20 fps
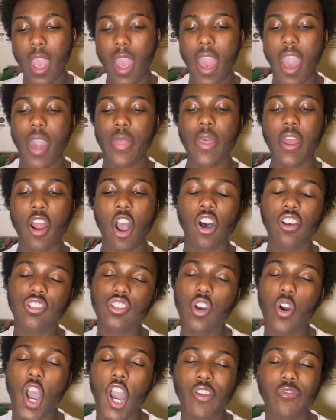And then
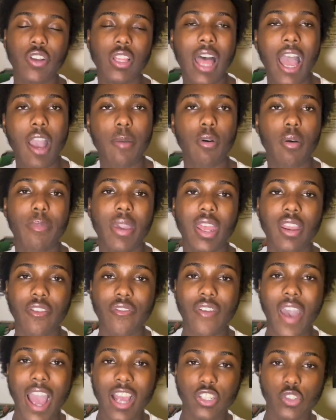also unreliable
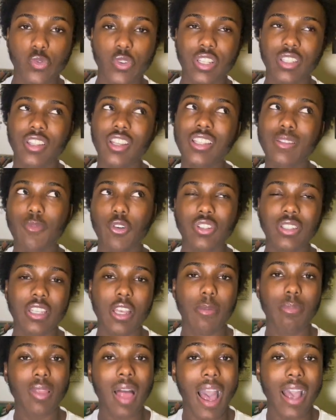manufacturers. This mostly
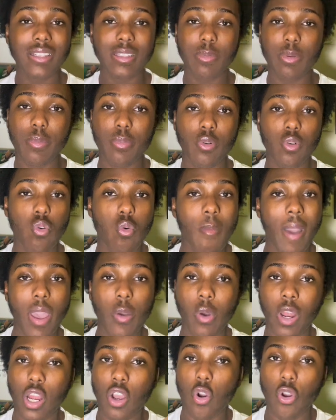applies to people who might
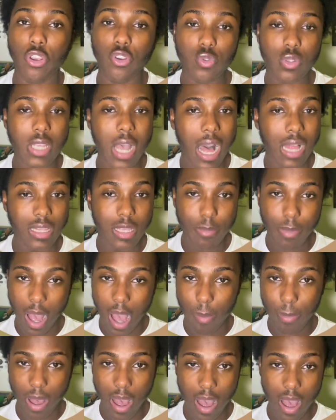want to go use
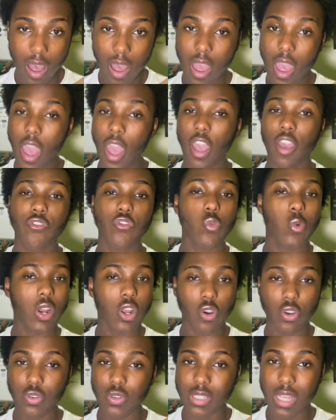Alibaba. If you want to go
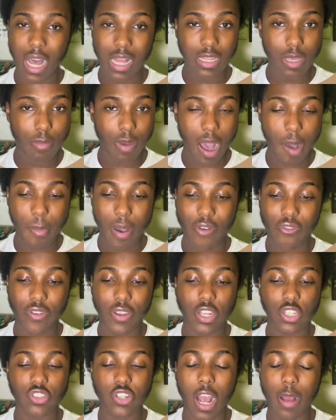use Alibaba for
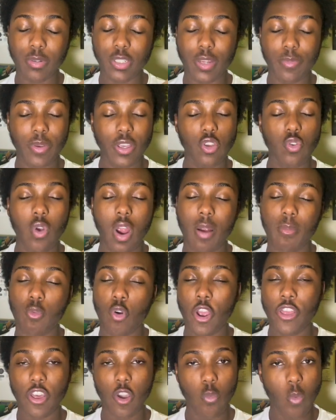your drop shipping, you are
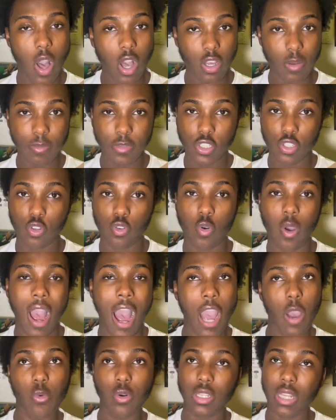more than welcome to.
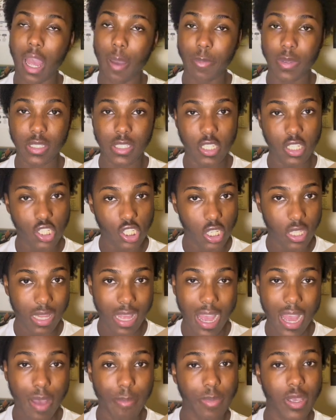I will not be teaching
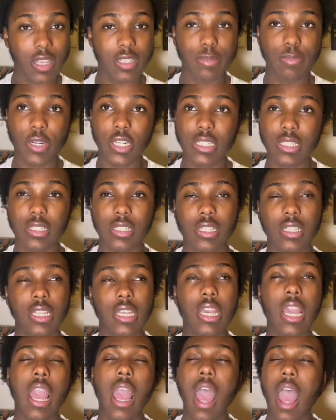that because
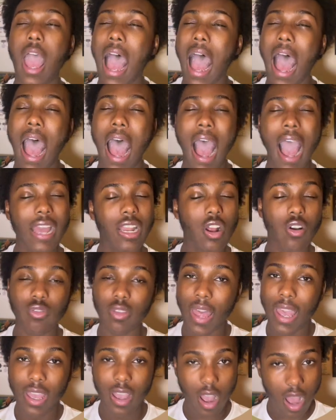personally, I don't
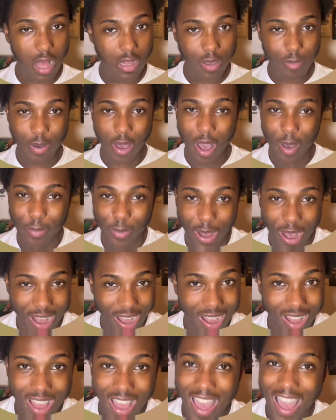like
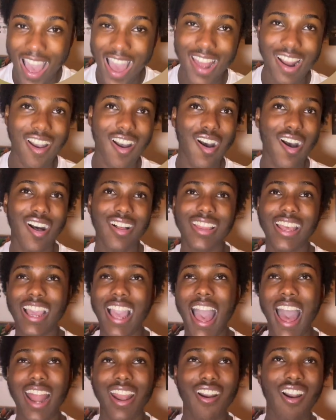Alibaba at all. Like, I
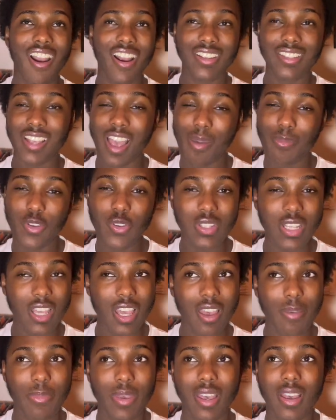had a hard time using
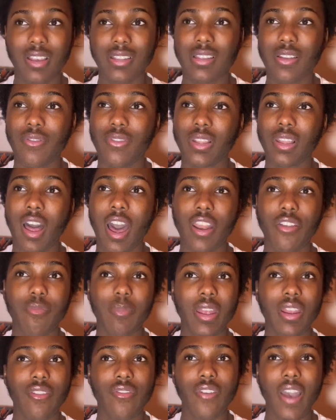it because of a lot of
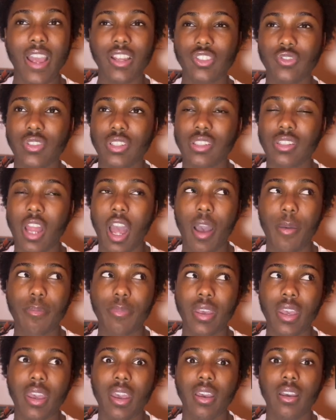manufacturers not
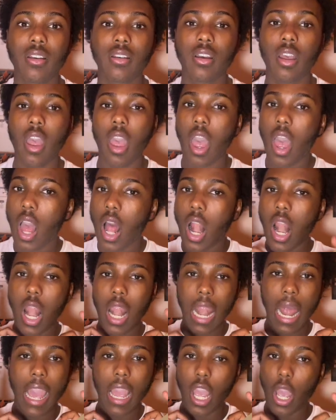being,
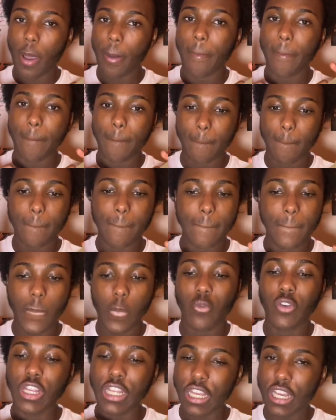like,
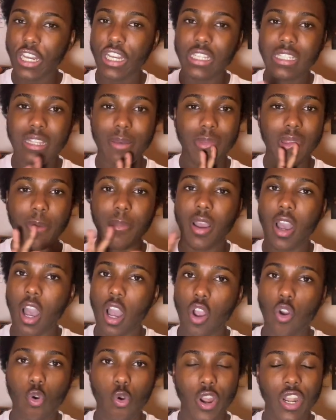really good. Some of them cut
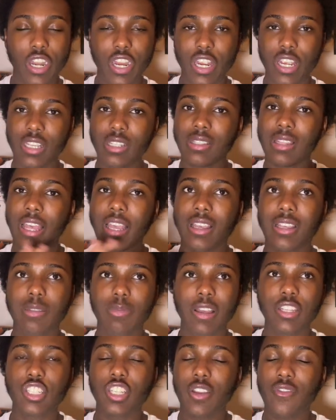corners, like,
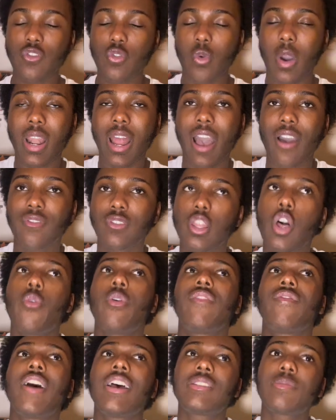especially if you want to have low
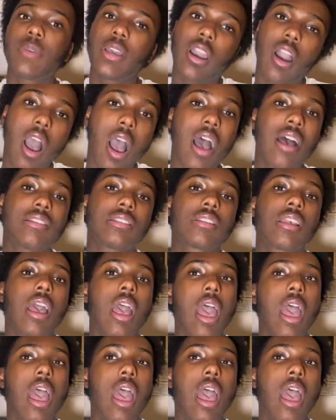investment costs.